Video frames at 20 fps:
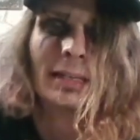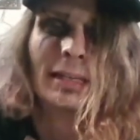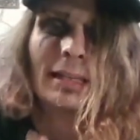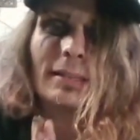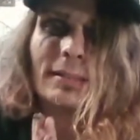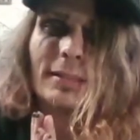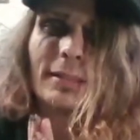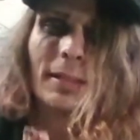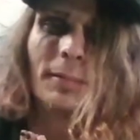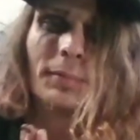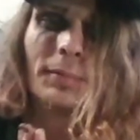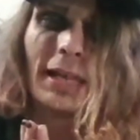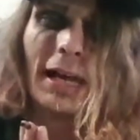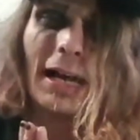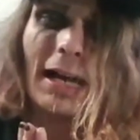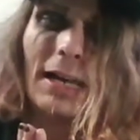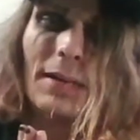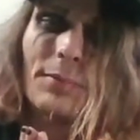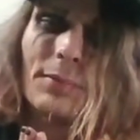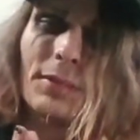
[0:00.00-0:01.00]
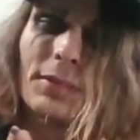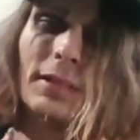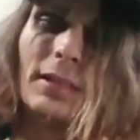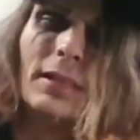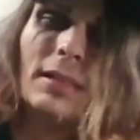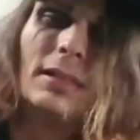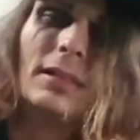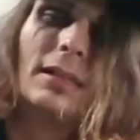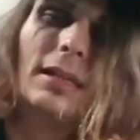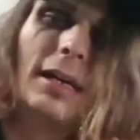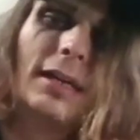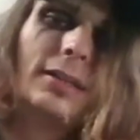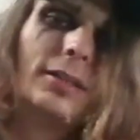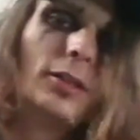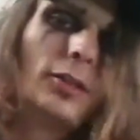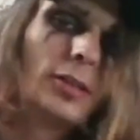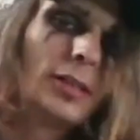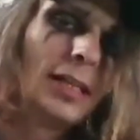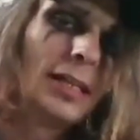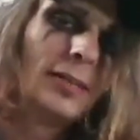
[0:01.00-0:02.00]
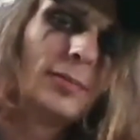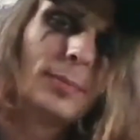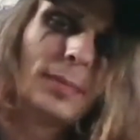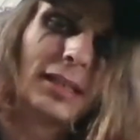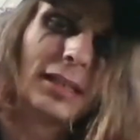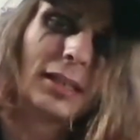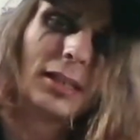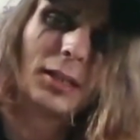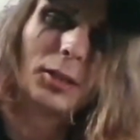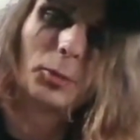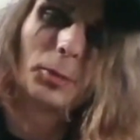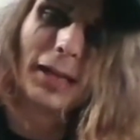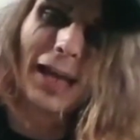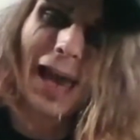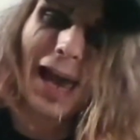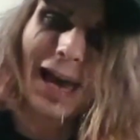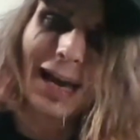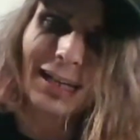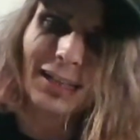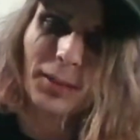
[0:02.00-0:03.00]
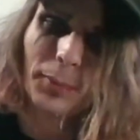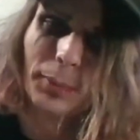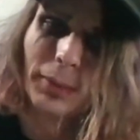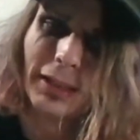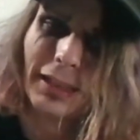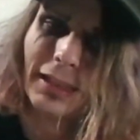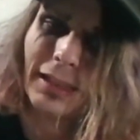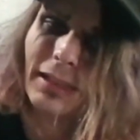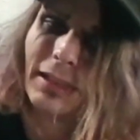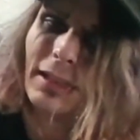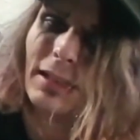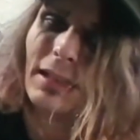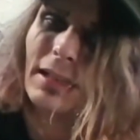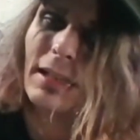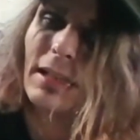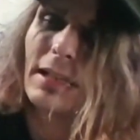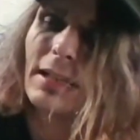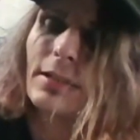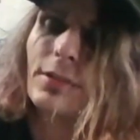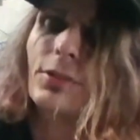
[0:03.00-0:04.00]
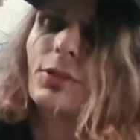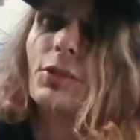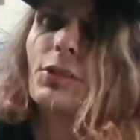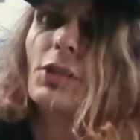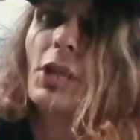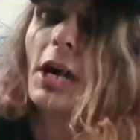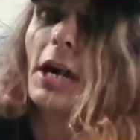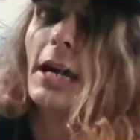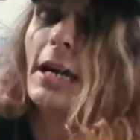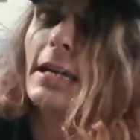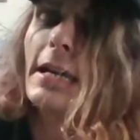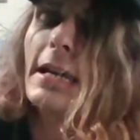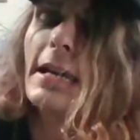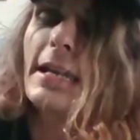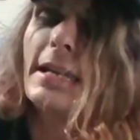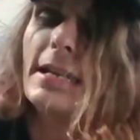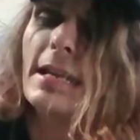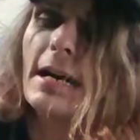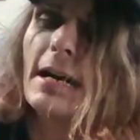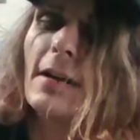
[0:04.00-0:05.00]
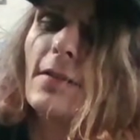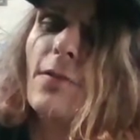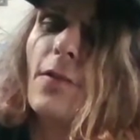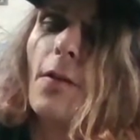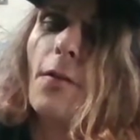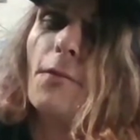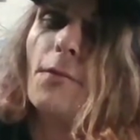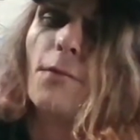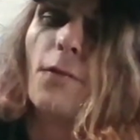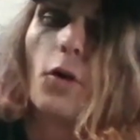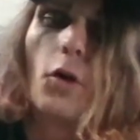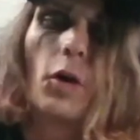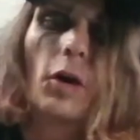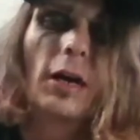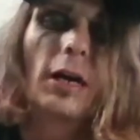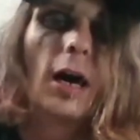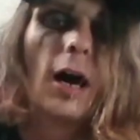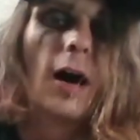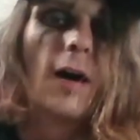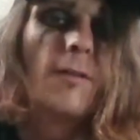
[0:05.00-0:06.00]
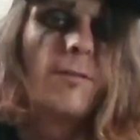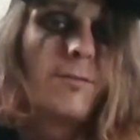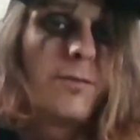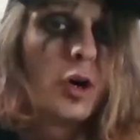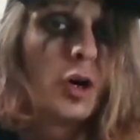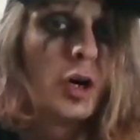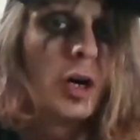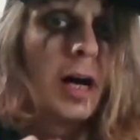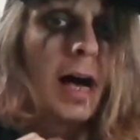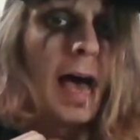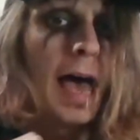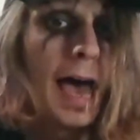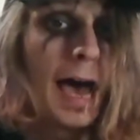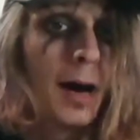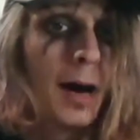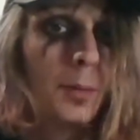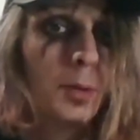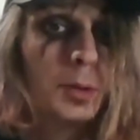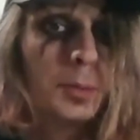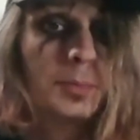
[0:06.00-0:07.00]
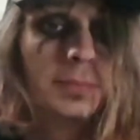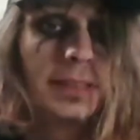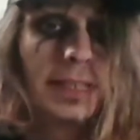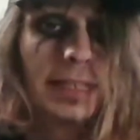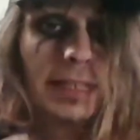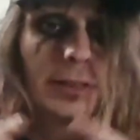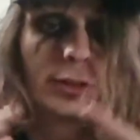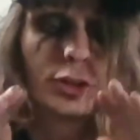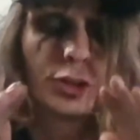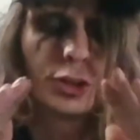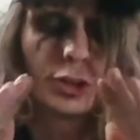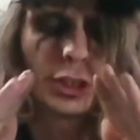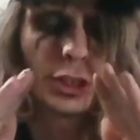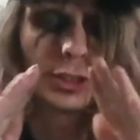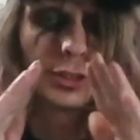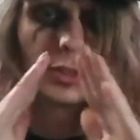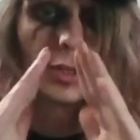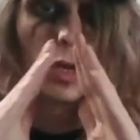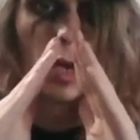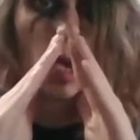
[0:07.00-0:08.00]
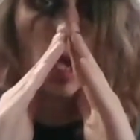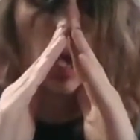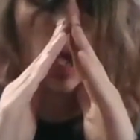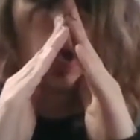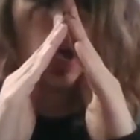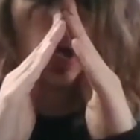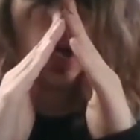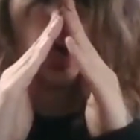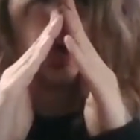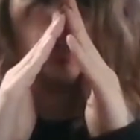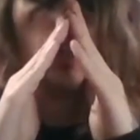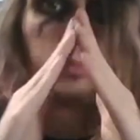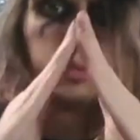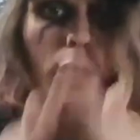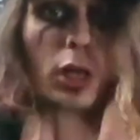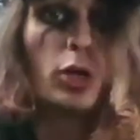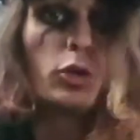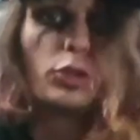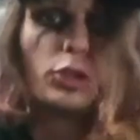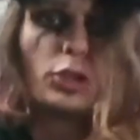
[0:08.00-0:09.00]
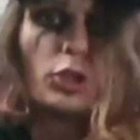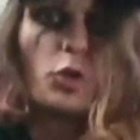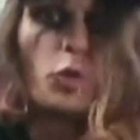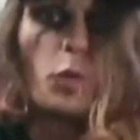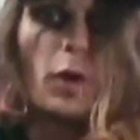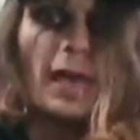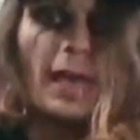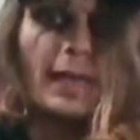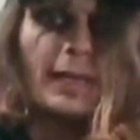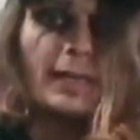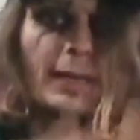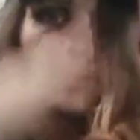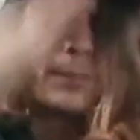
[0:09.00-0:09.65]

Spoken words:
And sometimes I do love me good react, but it's not enough for a full album that's just blows you away.